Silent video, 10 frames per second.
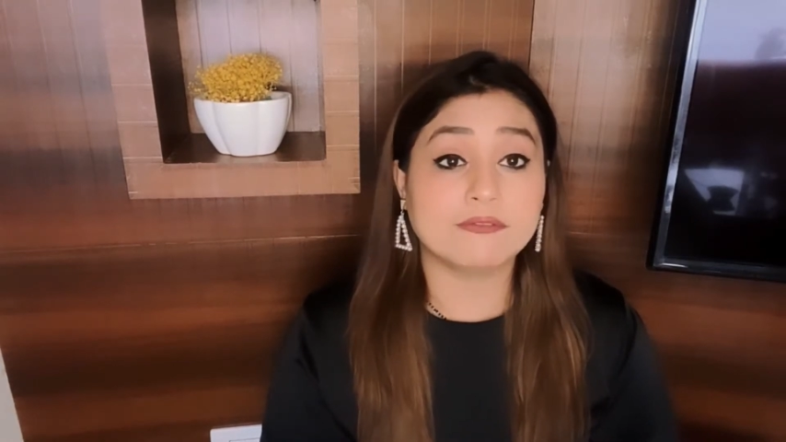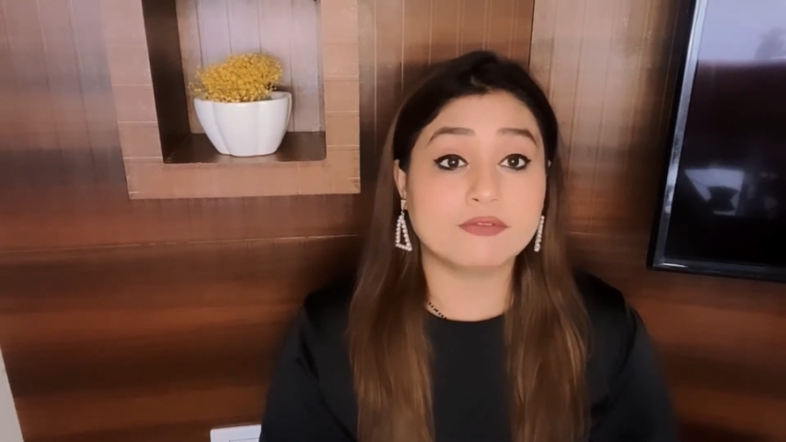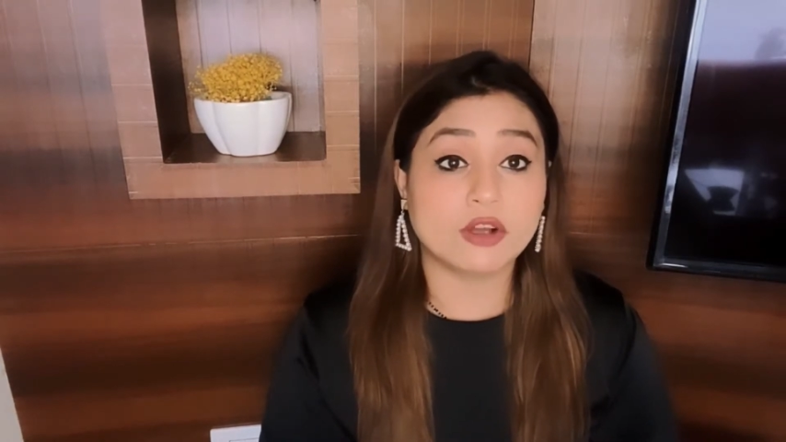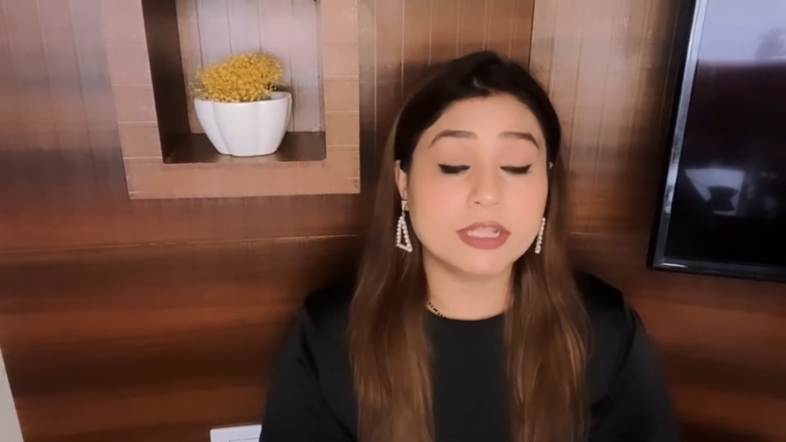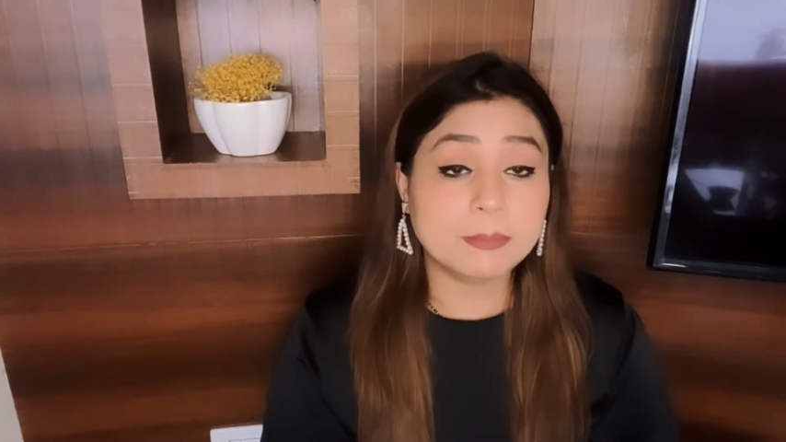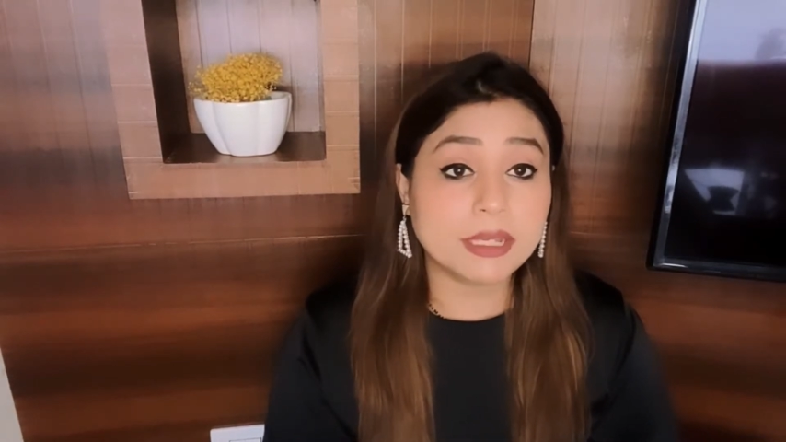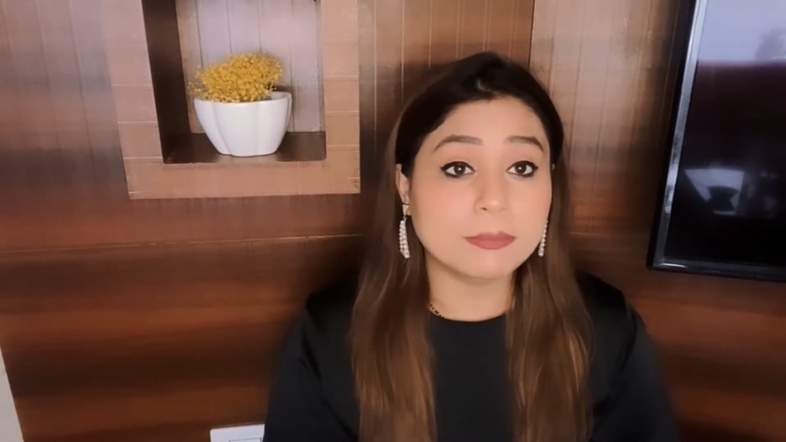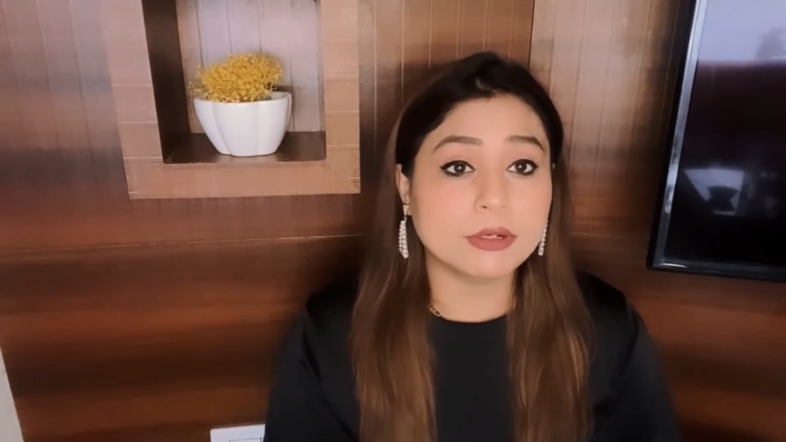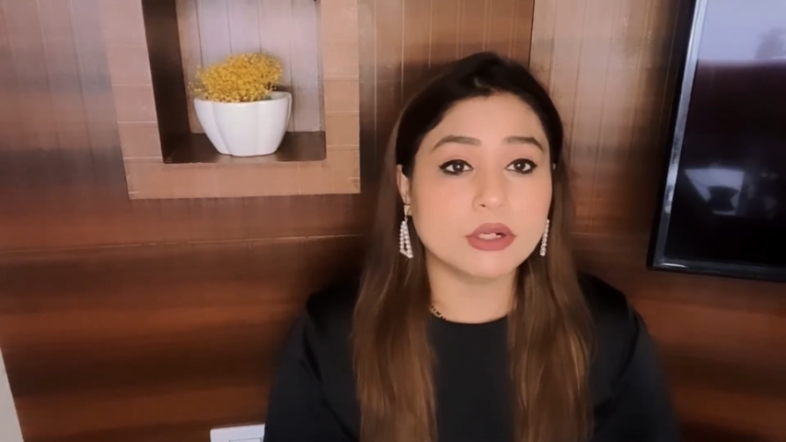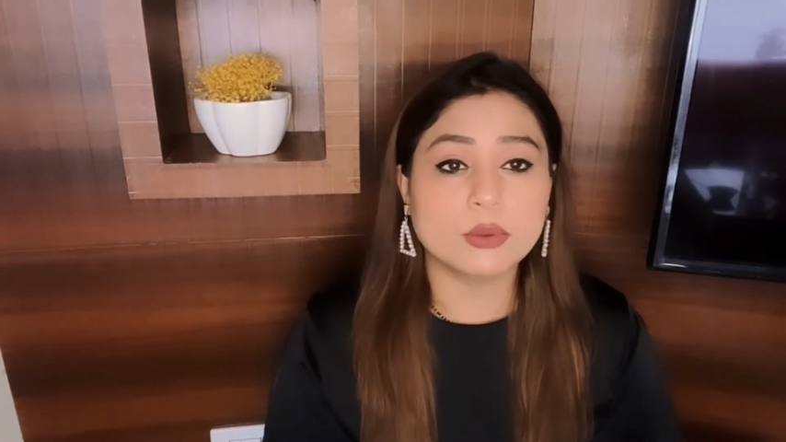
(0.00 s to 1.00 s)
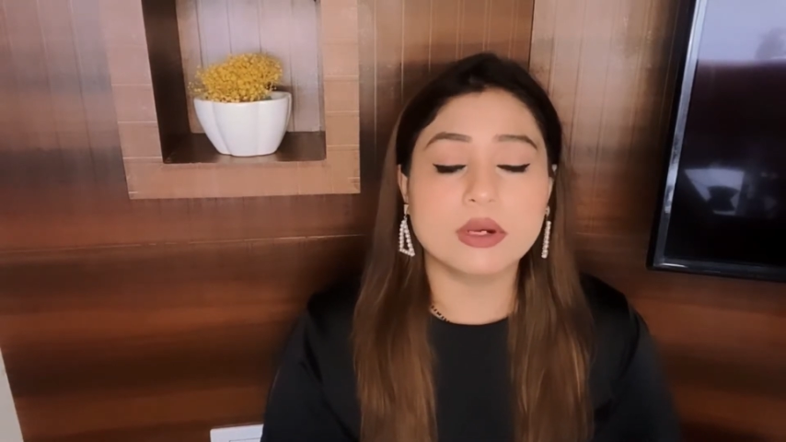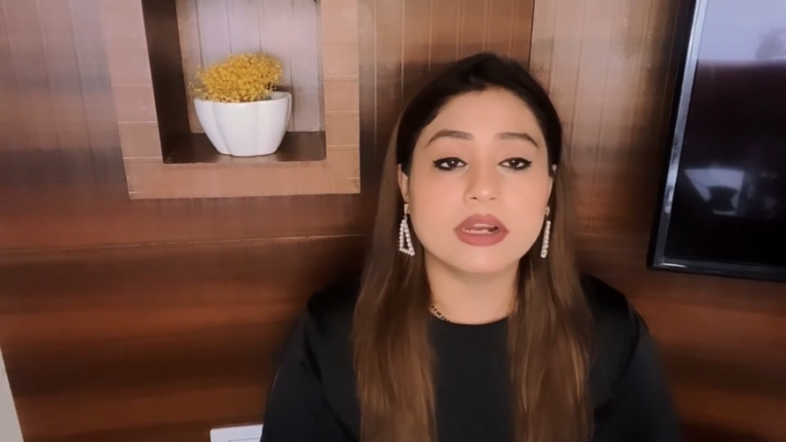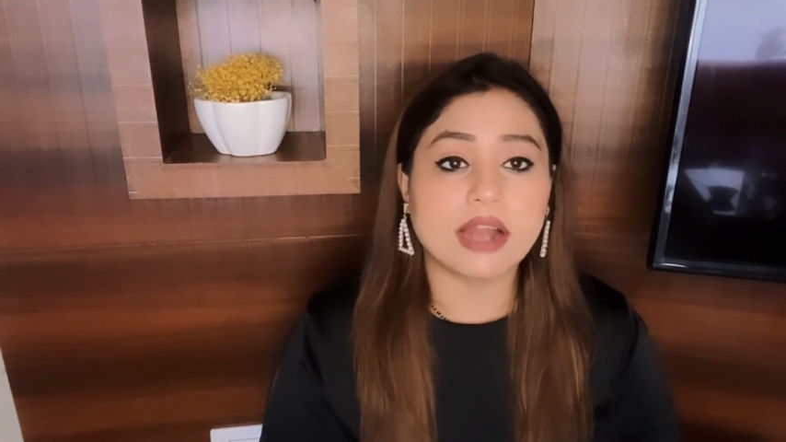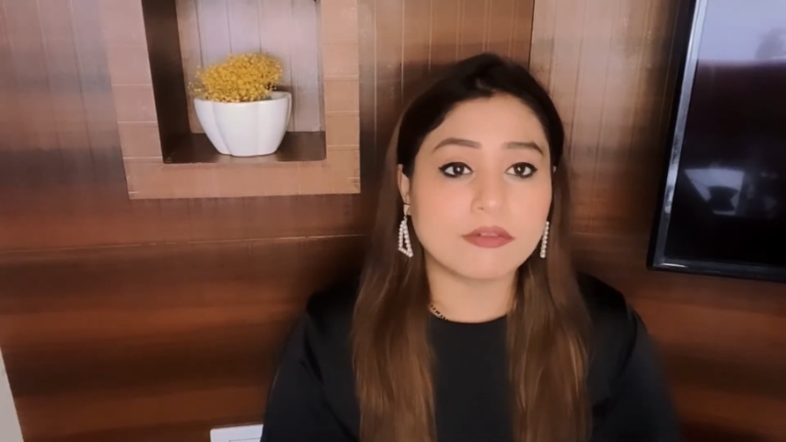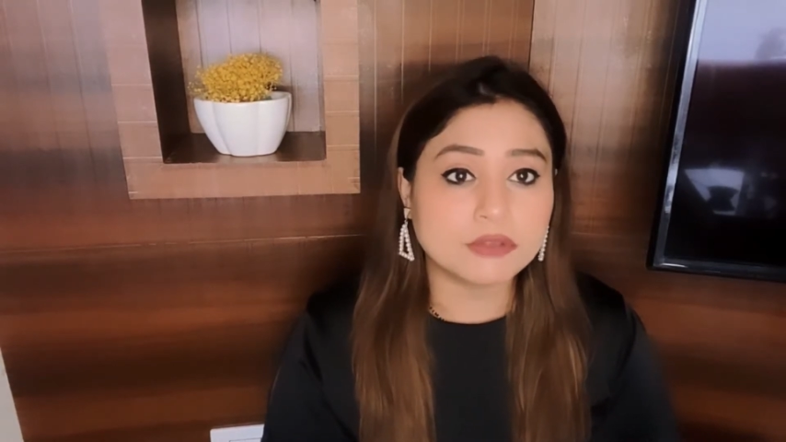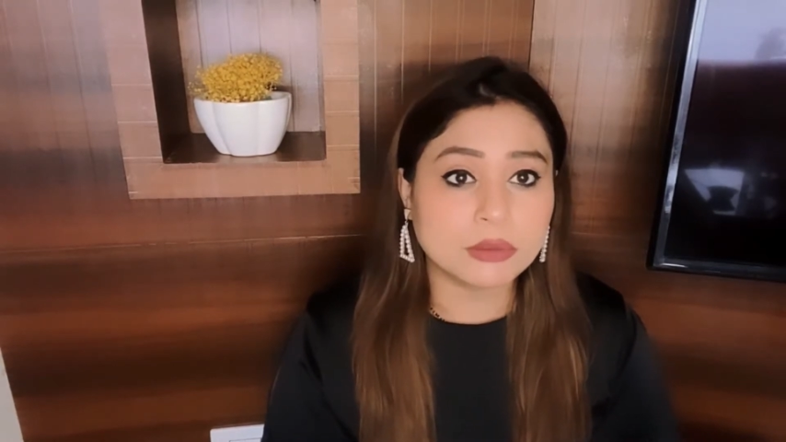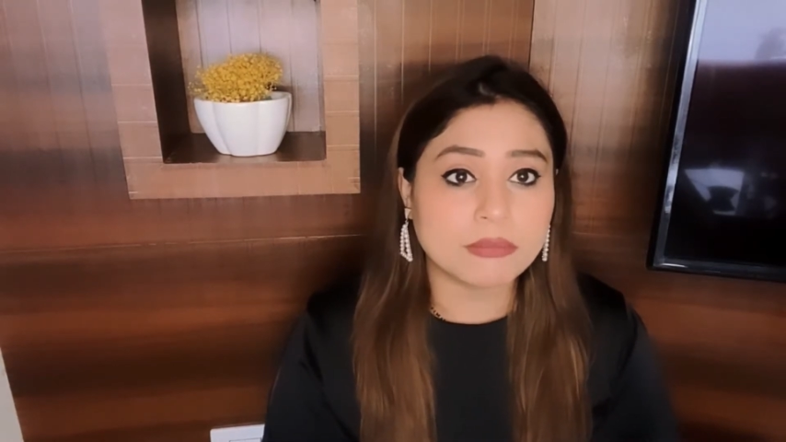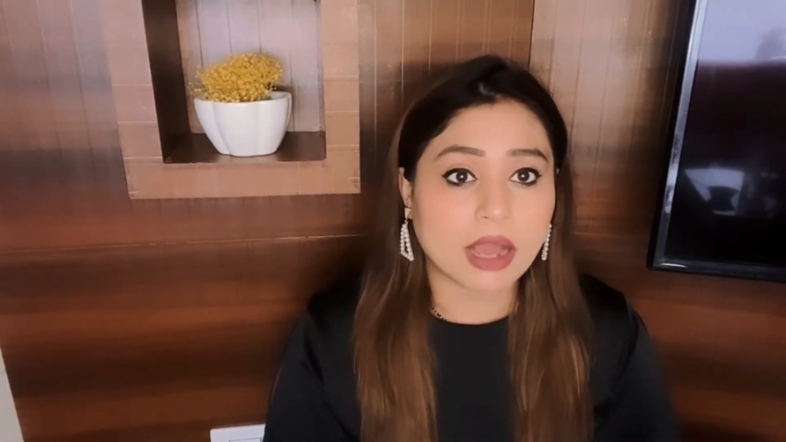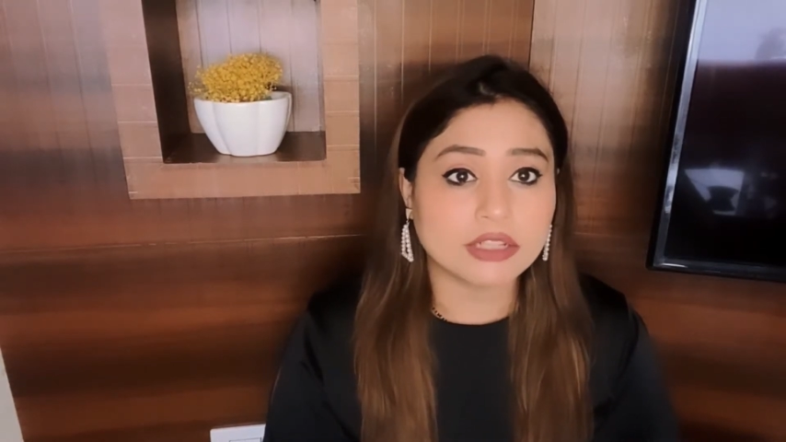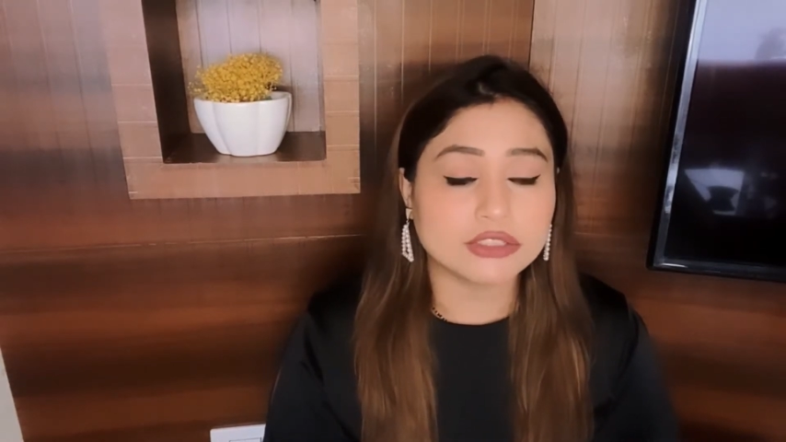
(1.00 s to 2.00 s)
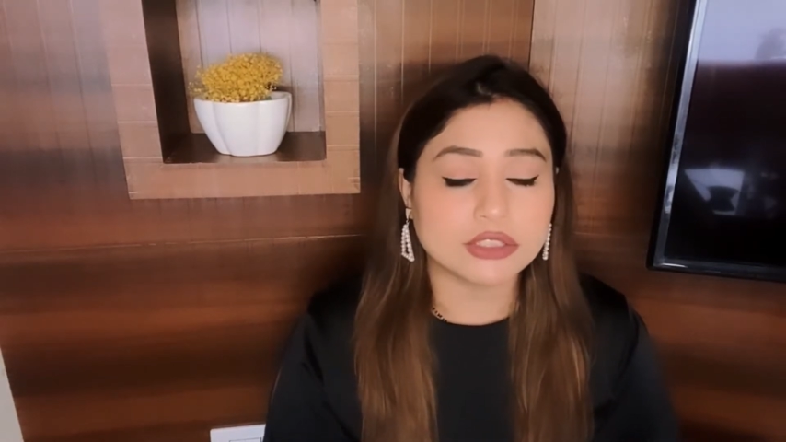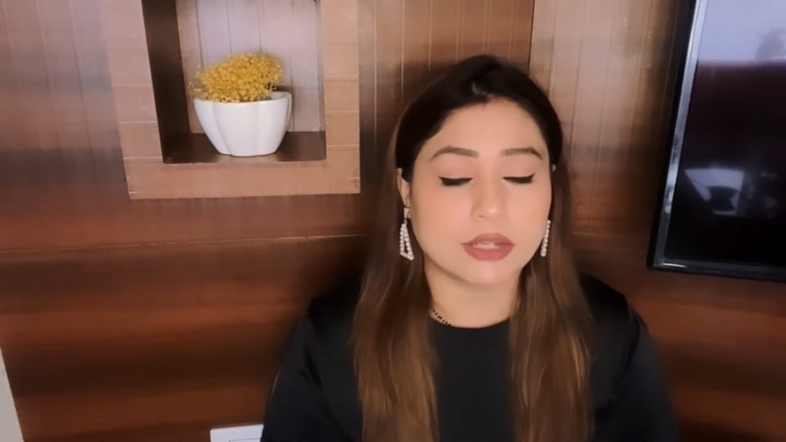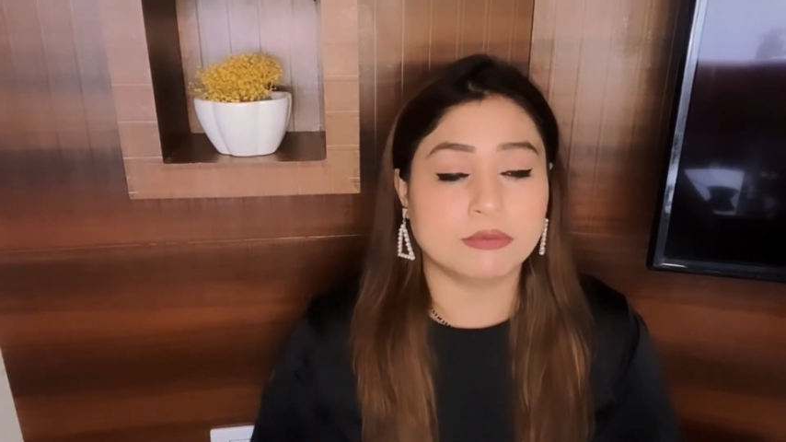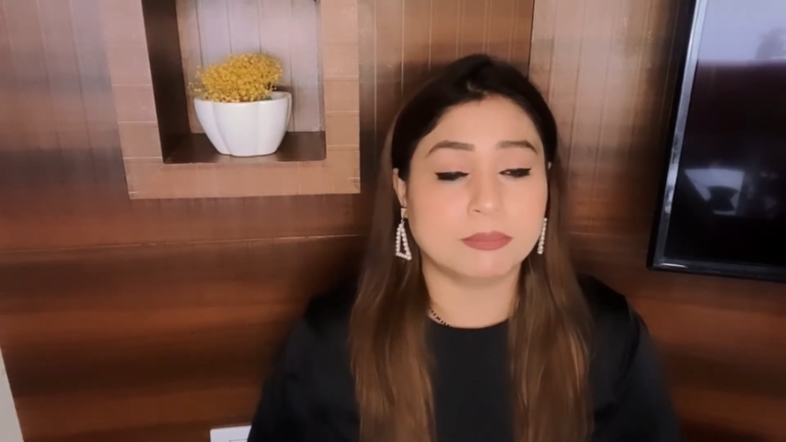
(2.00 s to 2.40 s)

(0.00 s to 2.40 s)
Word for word: for the people who love to munch and